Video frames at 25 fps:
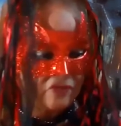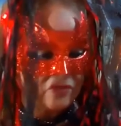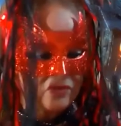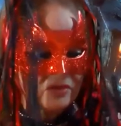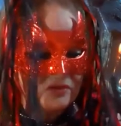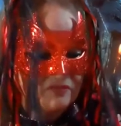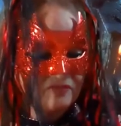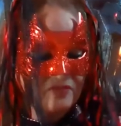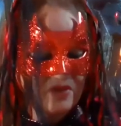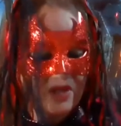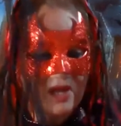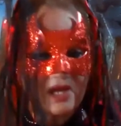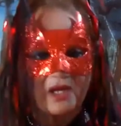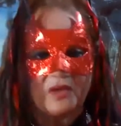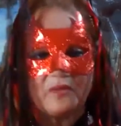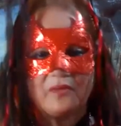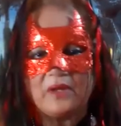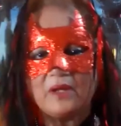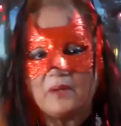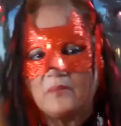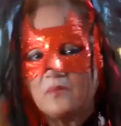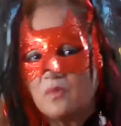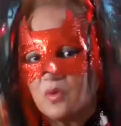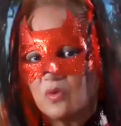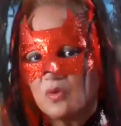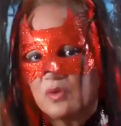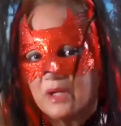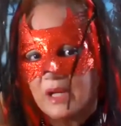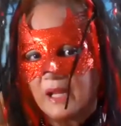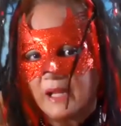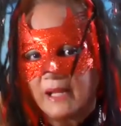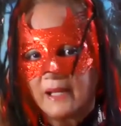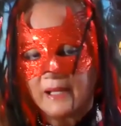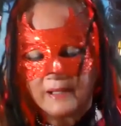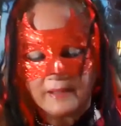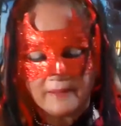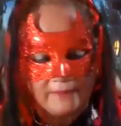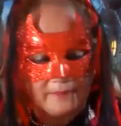for the following
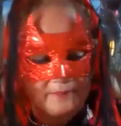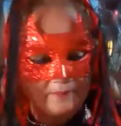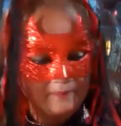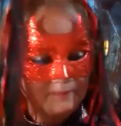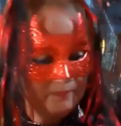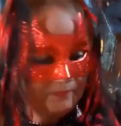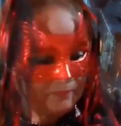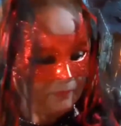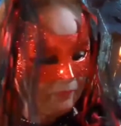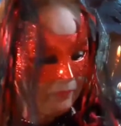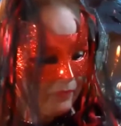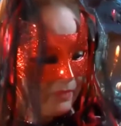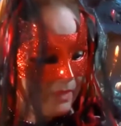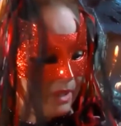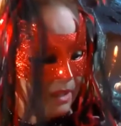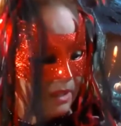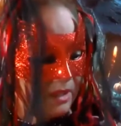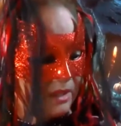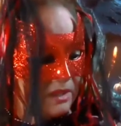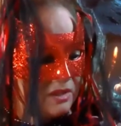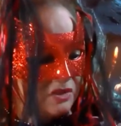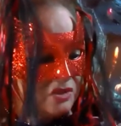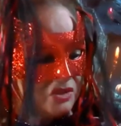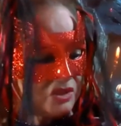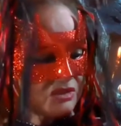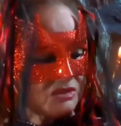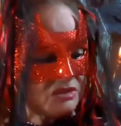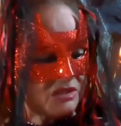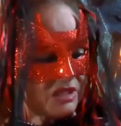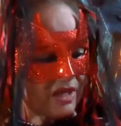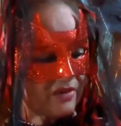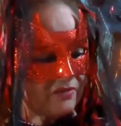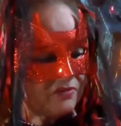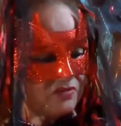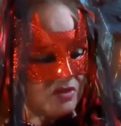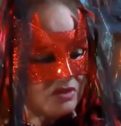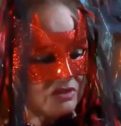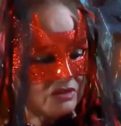morning. Just
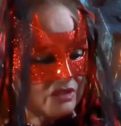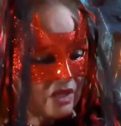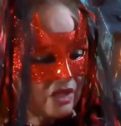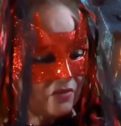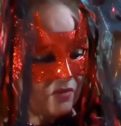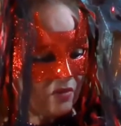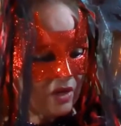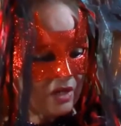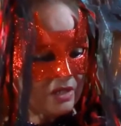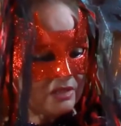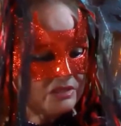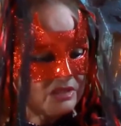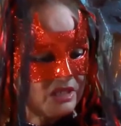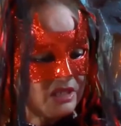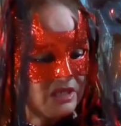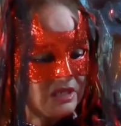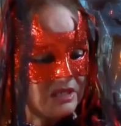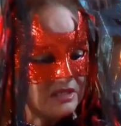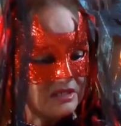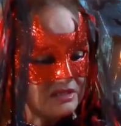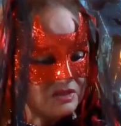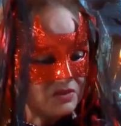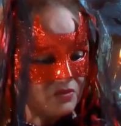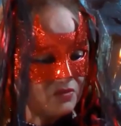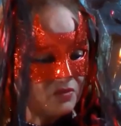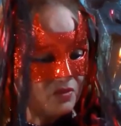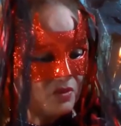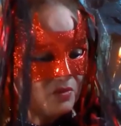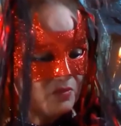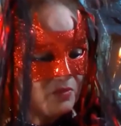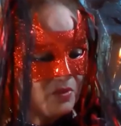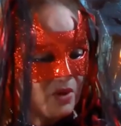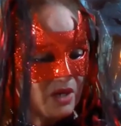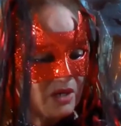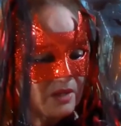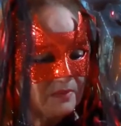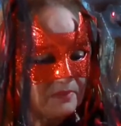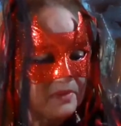after sunrise, he and his crew
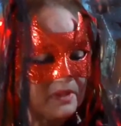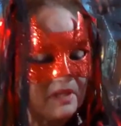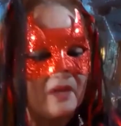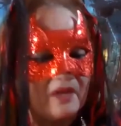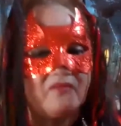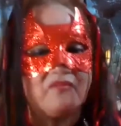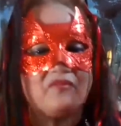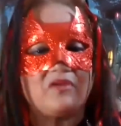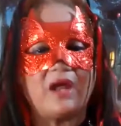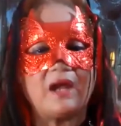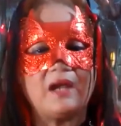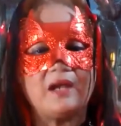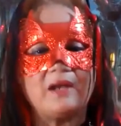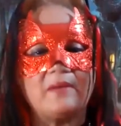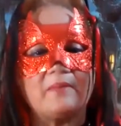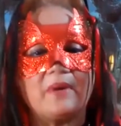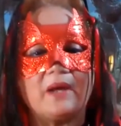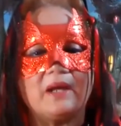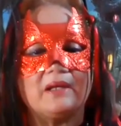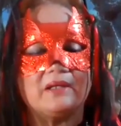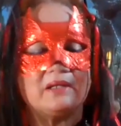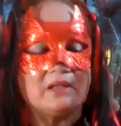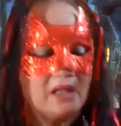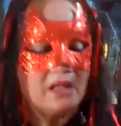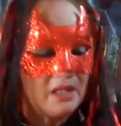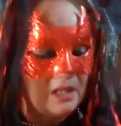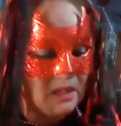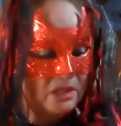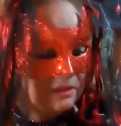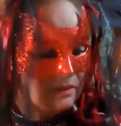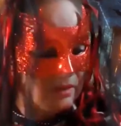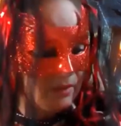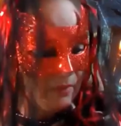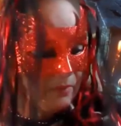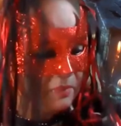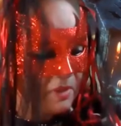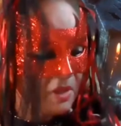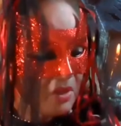brought up enough dynamite
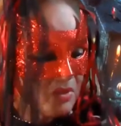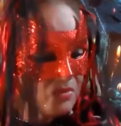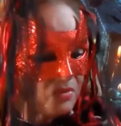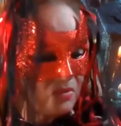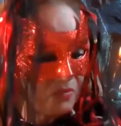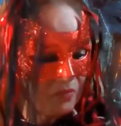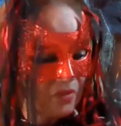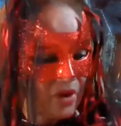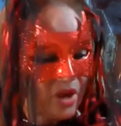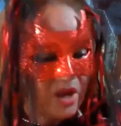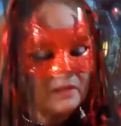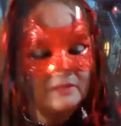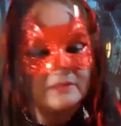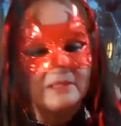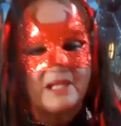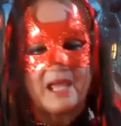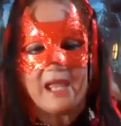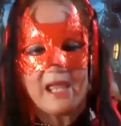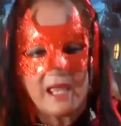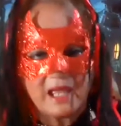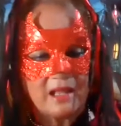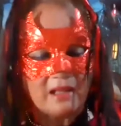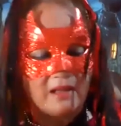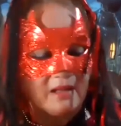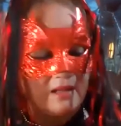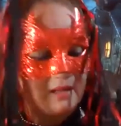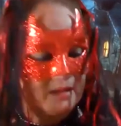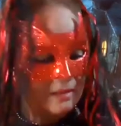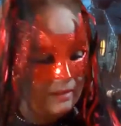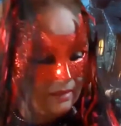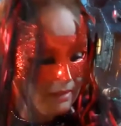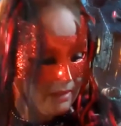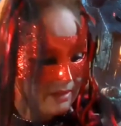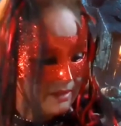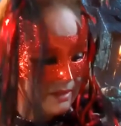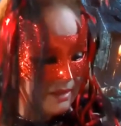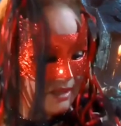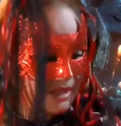to blow the rock to hell.
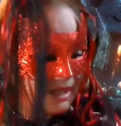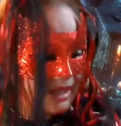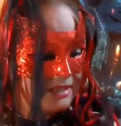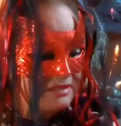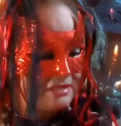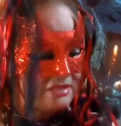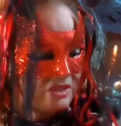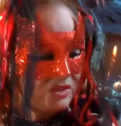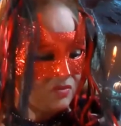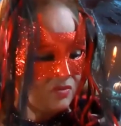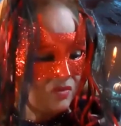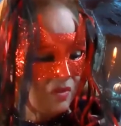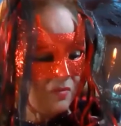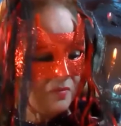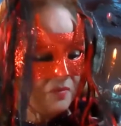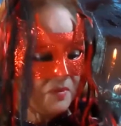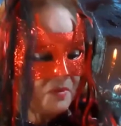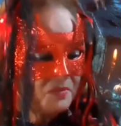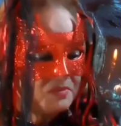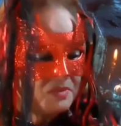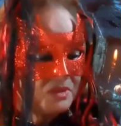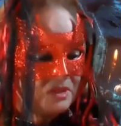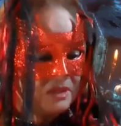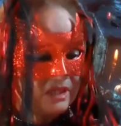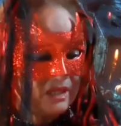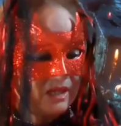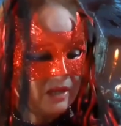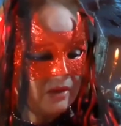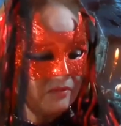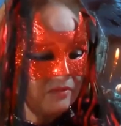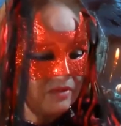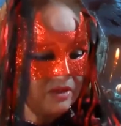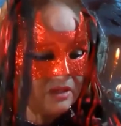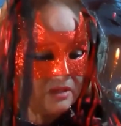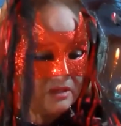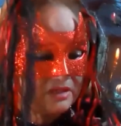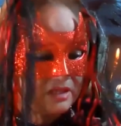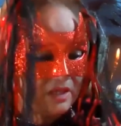As they drove up to the
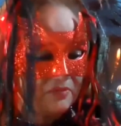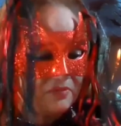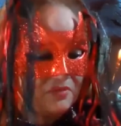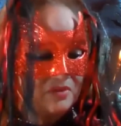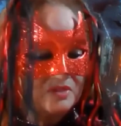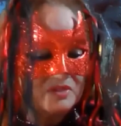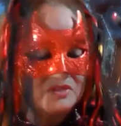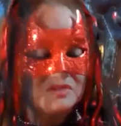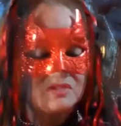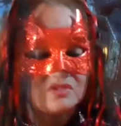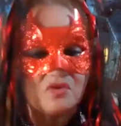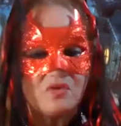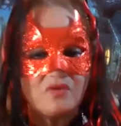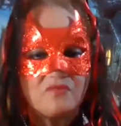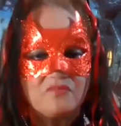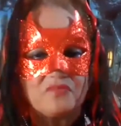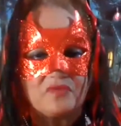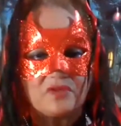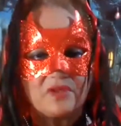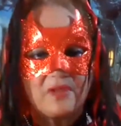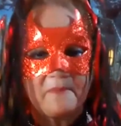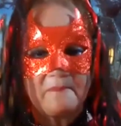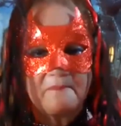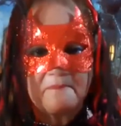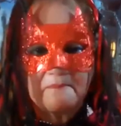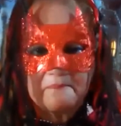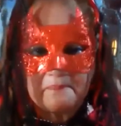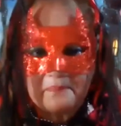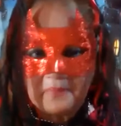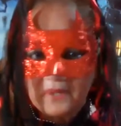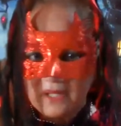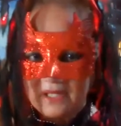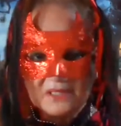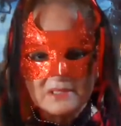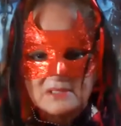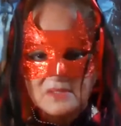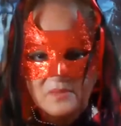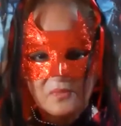area, they were in store for the
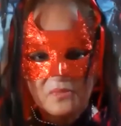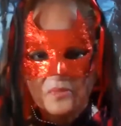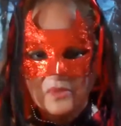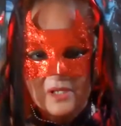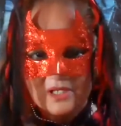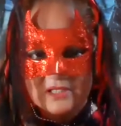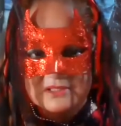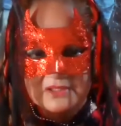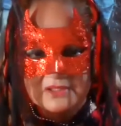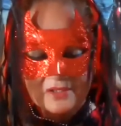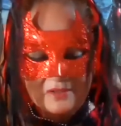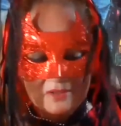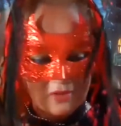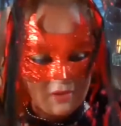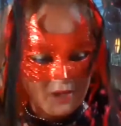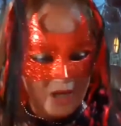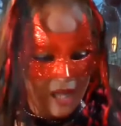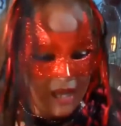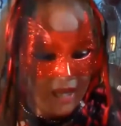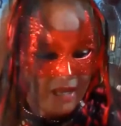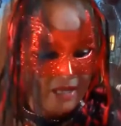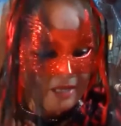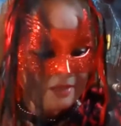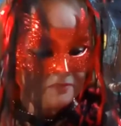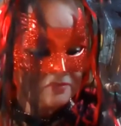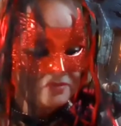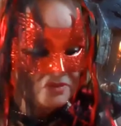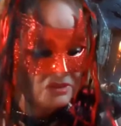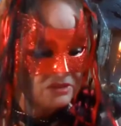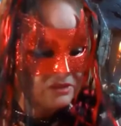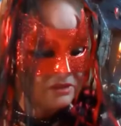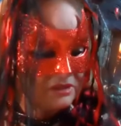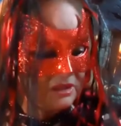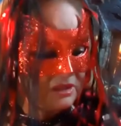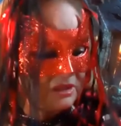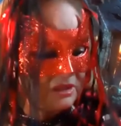biggest surprise of their lives.